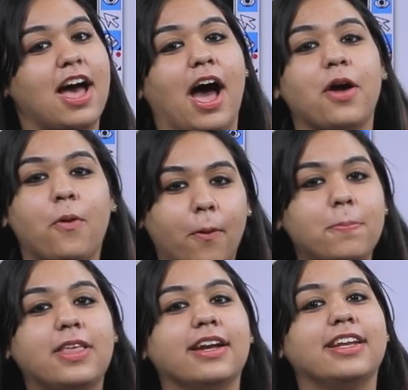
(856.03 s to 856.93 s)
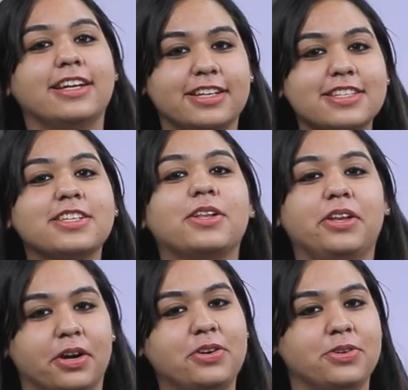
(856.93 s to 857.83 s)
I hope that it is
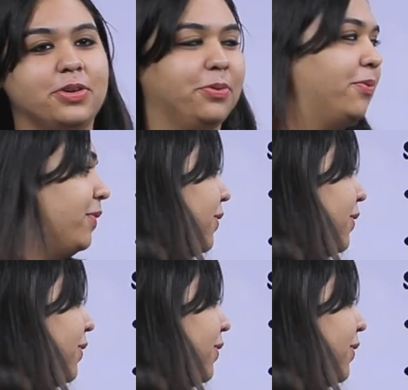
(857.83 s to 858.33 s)
clear to you.